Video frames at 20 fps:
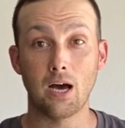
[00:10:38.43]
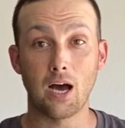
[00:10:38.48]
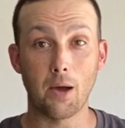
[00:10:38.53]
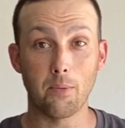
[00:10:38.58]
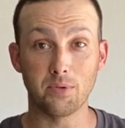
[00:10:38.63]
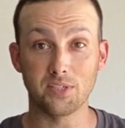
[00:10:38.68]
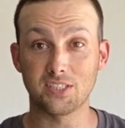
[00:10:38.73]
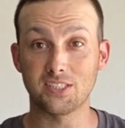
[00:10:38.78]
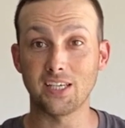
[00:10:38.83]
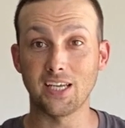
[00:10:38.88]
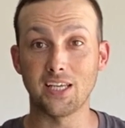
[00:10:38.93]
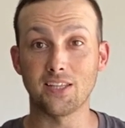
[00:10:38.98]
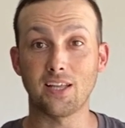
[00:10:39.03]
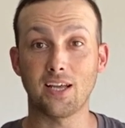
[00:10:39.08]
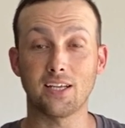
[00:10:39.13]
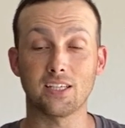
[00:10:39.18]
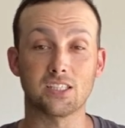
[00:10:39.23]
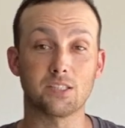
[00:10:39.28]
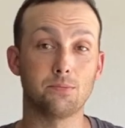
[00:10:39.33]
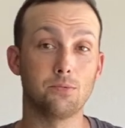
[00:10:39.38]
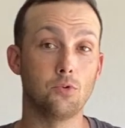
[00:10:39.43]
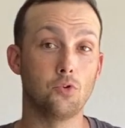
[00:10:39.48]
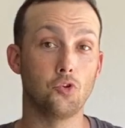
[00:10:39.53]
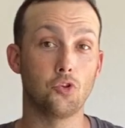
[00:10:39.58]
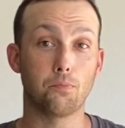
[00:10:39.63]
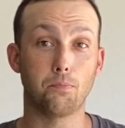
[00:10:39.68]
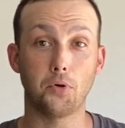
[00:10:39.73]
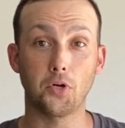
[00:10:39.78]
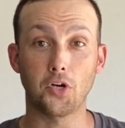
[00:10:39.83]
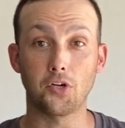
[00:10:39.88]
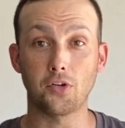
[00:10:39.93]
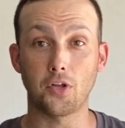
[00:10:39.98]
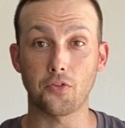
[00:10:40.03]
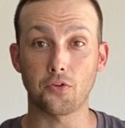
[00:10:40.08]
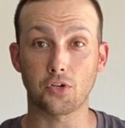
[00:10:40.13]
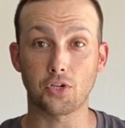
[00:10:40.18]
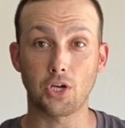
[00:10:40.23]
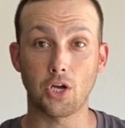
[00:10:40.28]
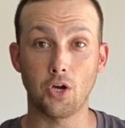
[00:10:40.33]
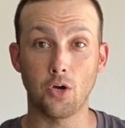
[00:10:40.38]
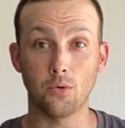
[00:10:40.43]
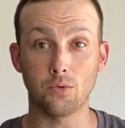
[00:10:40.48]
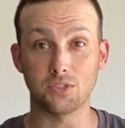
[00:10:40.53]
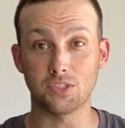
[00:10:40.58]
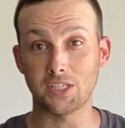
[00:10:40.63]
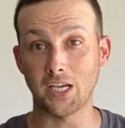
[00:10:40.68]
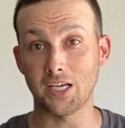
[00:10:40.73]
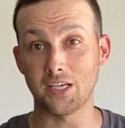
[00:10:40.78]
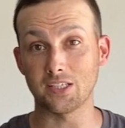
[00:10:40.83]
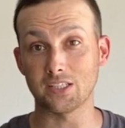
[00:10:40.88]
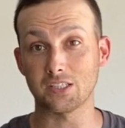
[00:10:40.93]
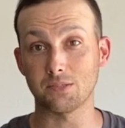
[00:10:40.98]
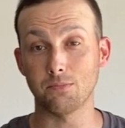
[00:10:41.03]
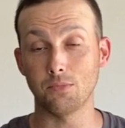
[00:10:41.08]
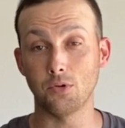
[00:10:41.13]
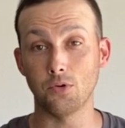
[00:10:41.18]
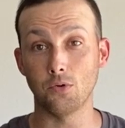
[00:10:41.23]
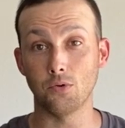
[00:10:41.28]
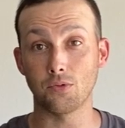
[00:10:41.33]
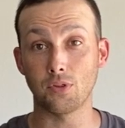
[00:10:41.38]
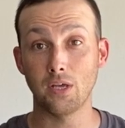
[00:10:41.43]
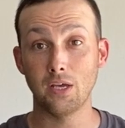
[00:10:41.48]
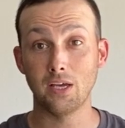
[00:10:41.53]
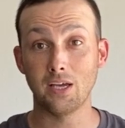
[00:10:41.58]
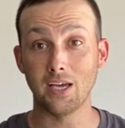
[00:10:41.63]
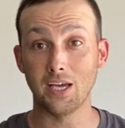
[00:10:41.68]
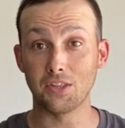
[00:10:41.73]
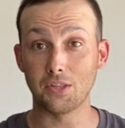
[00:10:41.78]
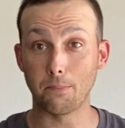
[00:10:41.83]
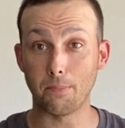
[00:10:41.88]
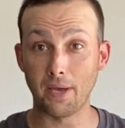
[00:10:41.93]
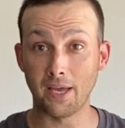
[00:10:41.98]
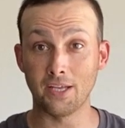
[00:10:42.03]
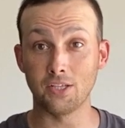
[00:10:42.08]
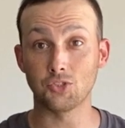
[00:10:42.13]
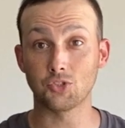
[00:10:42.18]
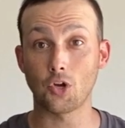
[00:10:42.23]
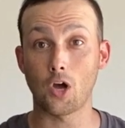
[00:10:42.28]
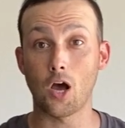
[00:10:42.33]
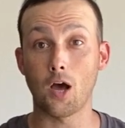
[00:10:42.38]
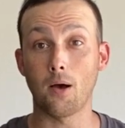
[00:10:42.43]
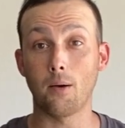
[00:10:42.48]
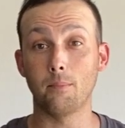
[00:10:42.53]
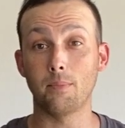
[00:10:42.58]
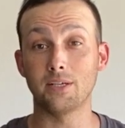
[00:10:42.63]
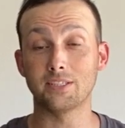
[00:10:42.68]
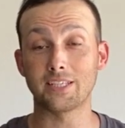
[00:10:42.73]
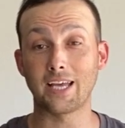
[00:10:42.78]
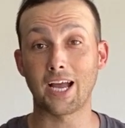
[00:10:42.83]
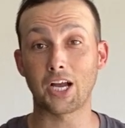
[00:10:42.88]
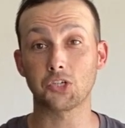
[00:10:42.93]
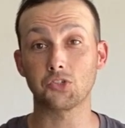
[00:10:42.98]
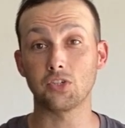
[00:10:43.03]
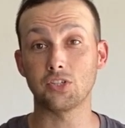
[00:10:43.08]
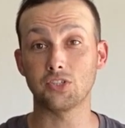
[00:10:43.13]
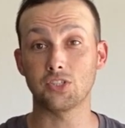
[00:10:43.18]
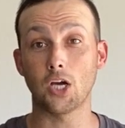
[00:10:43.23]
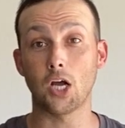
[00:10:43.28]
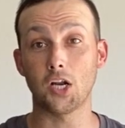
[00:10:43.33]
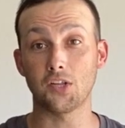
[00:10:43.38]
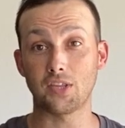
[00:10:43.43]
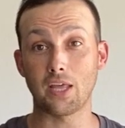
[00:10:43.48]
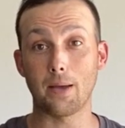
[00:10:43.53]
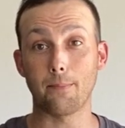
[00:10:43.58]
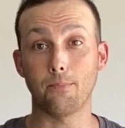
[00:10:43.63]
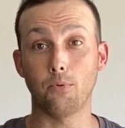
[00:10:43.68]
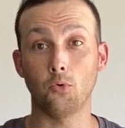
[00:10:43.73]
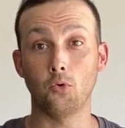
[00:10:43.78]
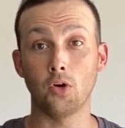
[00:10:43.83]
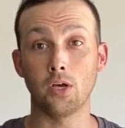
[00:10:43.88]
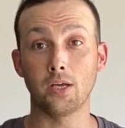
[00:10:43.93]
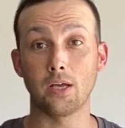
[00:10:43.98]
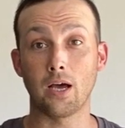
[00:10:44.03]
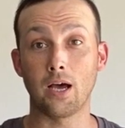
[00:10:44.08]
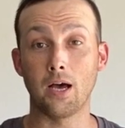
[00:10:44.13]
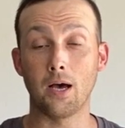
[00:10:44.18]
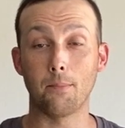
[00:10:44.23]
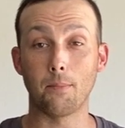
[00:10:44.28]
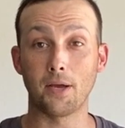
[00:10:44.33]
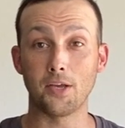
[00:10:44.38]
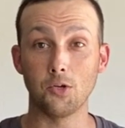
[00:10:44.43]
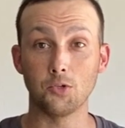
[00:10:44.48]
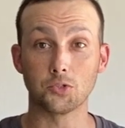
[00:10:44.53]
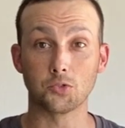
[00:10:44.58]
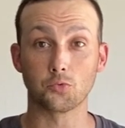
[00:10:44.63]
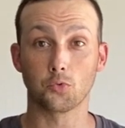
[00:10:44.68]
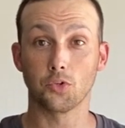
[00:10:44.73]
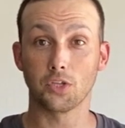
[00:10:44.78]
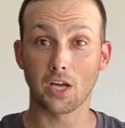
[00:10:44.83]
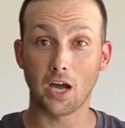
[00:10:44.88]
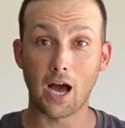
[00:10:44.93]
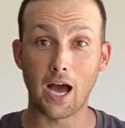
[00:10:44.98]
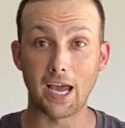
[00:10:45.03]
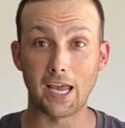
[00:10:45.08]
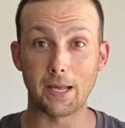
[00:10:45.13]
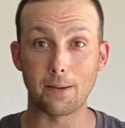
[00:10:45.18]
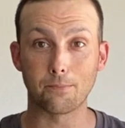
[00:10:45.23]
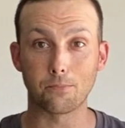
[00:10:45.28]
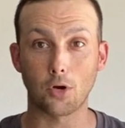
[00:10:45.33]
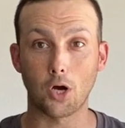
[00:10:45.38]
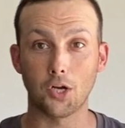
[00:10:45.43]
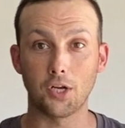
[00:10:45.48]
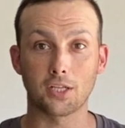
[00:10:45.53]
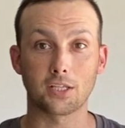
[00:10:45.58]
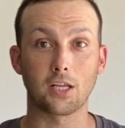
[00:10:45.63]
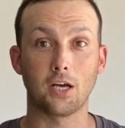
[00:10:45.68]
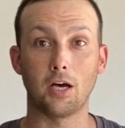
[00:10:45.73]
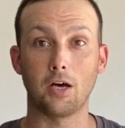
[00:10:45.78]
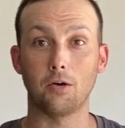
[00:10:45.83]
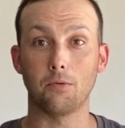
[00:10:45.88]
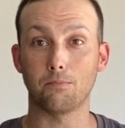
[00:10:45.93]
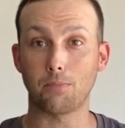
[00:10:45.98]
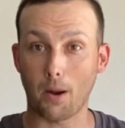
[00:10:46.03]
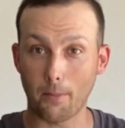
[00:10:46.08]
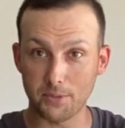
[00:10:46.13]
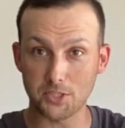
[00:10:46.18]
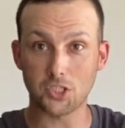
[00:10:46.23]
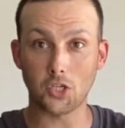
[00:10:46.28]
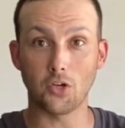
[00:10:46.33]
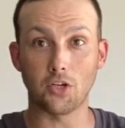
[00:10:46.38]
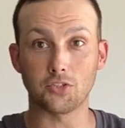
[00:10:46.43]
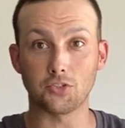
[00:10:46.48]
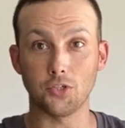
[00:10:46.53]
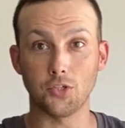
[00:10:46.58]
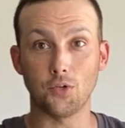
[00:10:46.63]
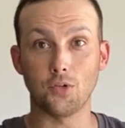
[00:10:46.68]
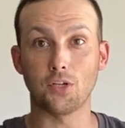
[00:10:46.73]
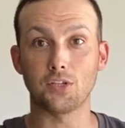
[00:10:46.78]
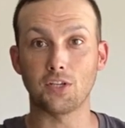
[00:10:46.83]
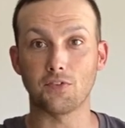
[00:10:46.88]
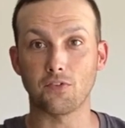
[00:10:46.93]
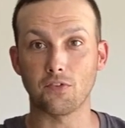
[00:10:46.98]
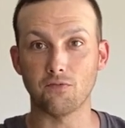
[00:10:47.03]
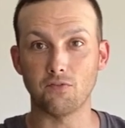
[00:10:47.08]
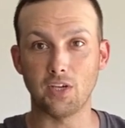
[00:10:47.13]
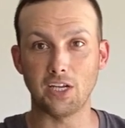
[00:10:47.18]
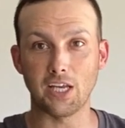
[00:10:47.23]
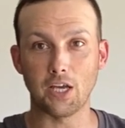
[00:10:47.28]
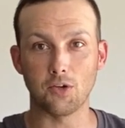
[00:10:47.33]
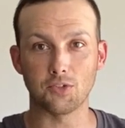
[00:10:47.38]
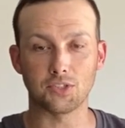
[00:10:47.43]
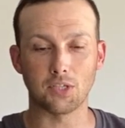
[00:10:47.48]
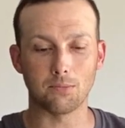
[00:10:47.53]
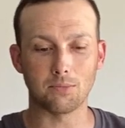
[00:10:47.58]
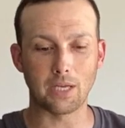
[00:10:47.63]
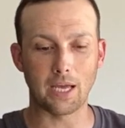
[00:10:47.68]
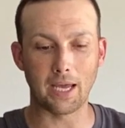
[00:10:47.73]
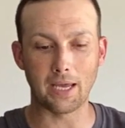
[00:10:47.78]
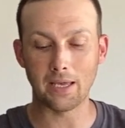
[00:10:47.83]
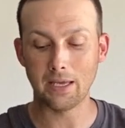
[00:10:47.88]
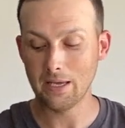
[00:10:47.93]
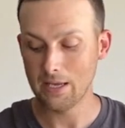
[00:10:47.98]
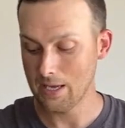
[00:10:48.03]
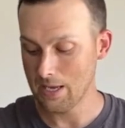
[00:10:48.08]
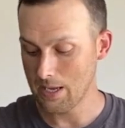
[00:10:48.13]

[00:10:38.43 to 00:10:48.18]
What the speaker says: I was sand that smooth, put another coat, sand it smooth, and the paint job is actually done at that point. I use a really high-end product. I'll probably show it to you in a different video someday.